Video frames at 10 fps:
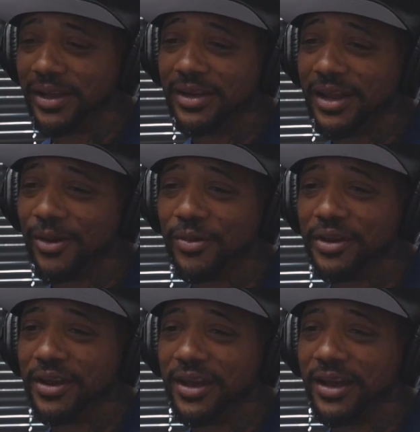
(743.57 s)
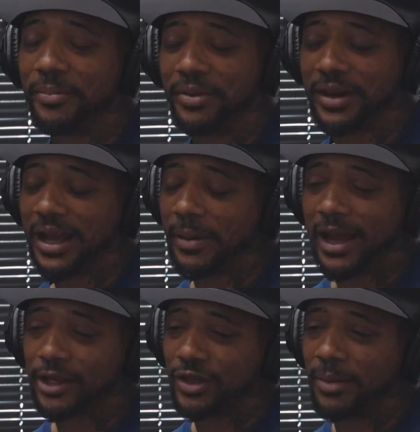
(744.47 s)
He not where you at. But
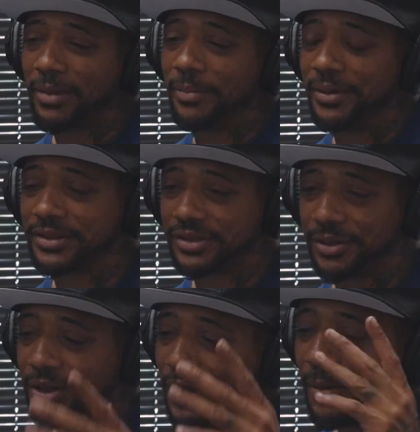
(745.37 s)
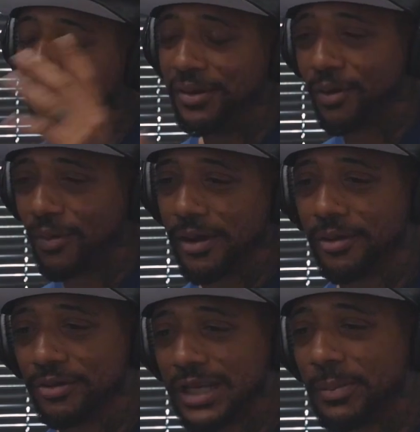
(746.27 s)
I try my best to be around
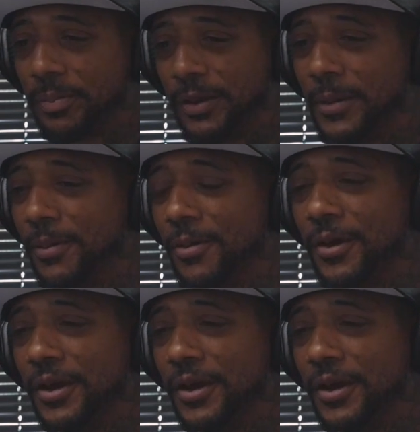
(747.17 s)
those type of people